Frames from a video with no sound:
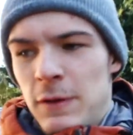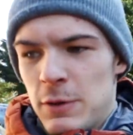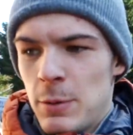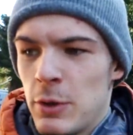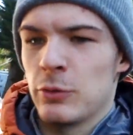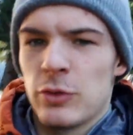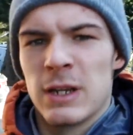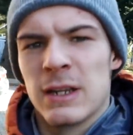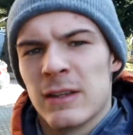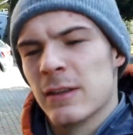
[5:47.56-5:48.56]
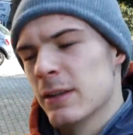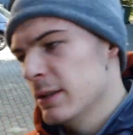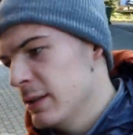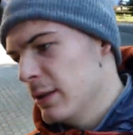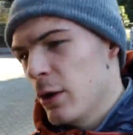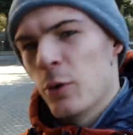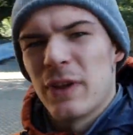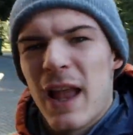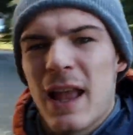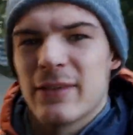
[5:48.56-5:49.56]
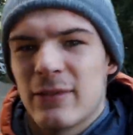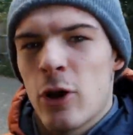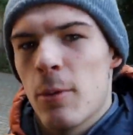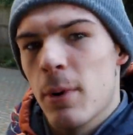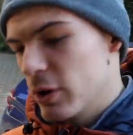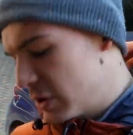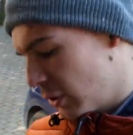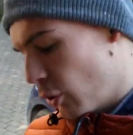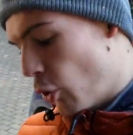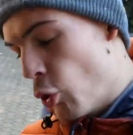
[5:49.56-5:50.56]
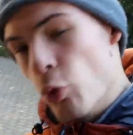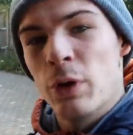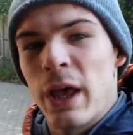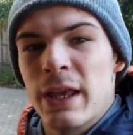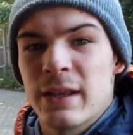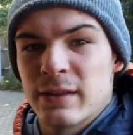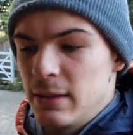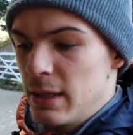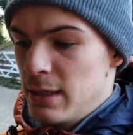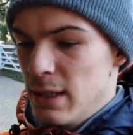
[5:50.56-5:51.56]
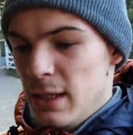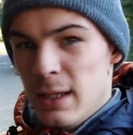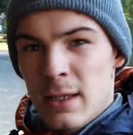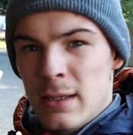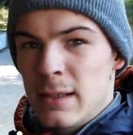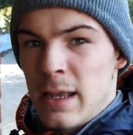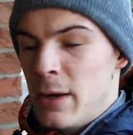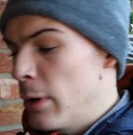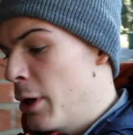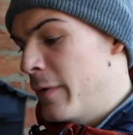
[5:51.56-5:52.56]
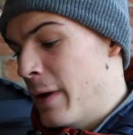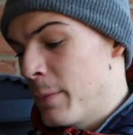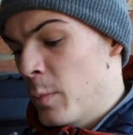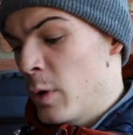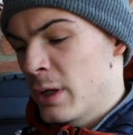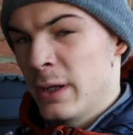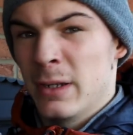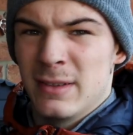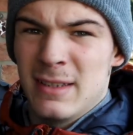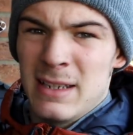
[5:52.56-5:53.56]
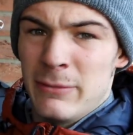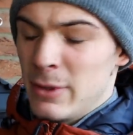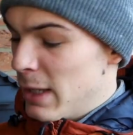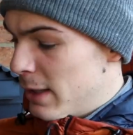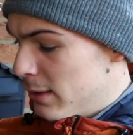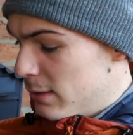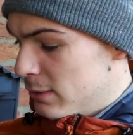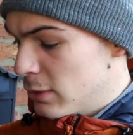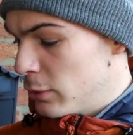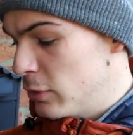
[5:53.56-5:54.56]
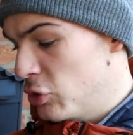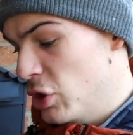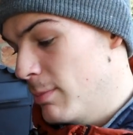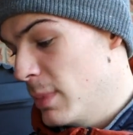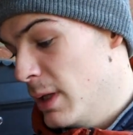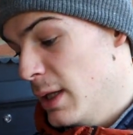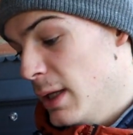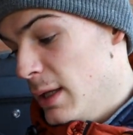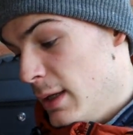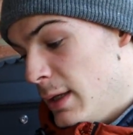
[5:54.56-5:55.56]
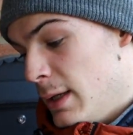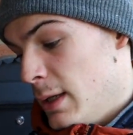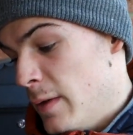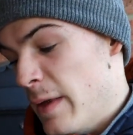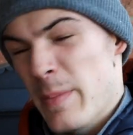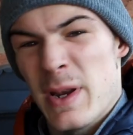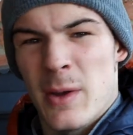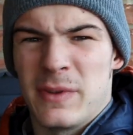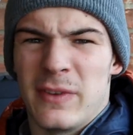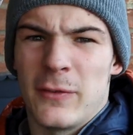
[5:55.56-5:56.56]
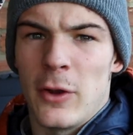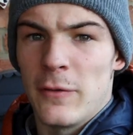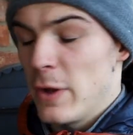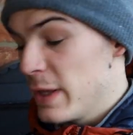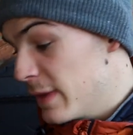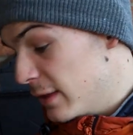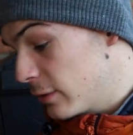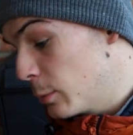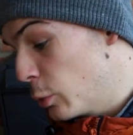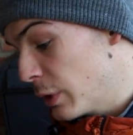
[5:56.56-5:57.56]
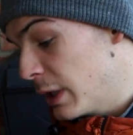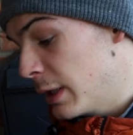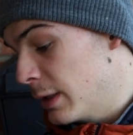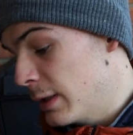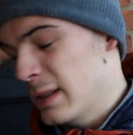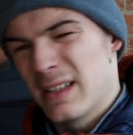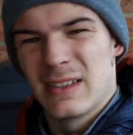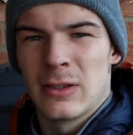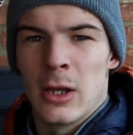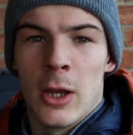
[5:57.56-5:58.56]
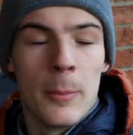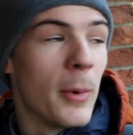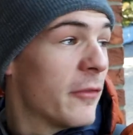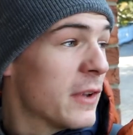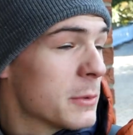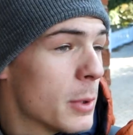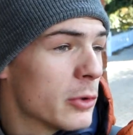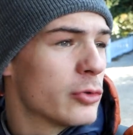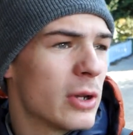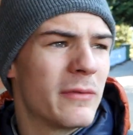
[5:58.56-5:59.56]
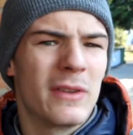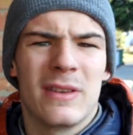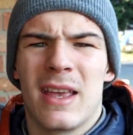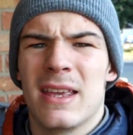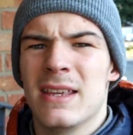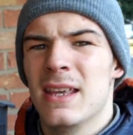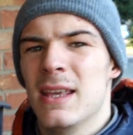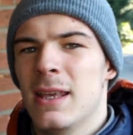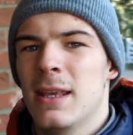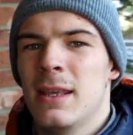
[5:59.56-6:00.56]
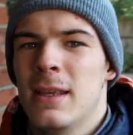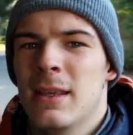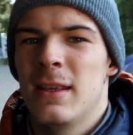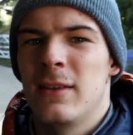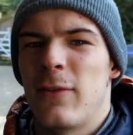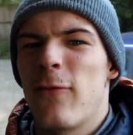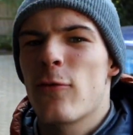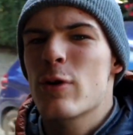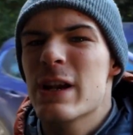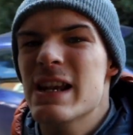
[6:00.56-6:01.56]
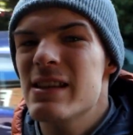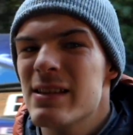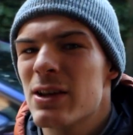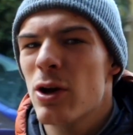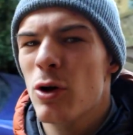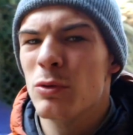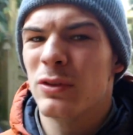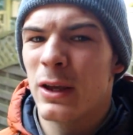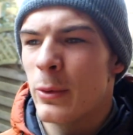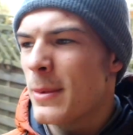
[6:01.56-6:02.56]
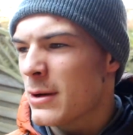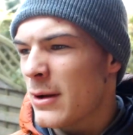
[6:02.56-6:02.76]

finished personal training. I was at Starbucks all day yesterday, getting a load of admin work in. Didn't even get to go to the gym. I've then been up since 5:30 this morning. But I finished personal training for the day. It's freezing cold today. We're meant to